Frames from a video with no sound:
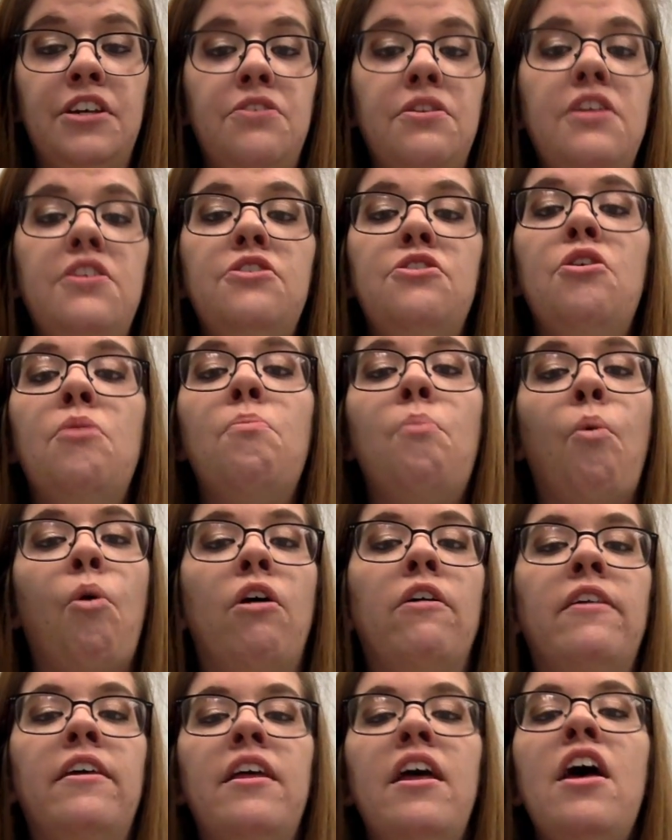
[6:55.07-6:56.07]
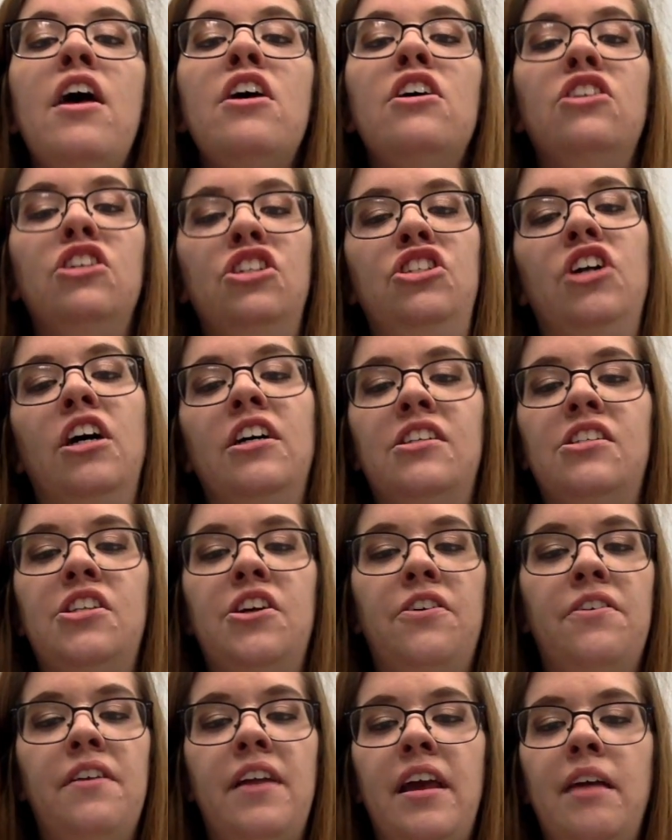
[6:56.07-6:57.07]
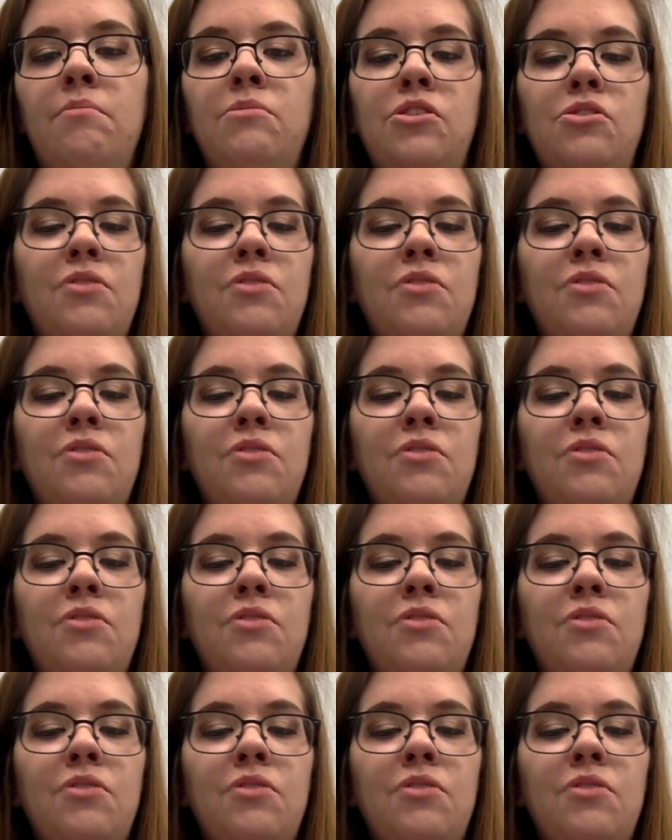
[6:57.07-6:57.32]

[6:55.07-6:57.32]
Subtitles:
You need to know more than just their names.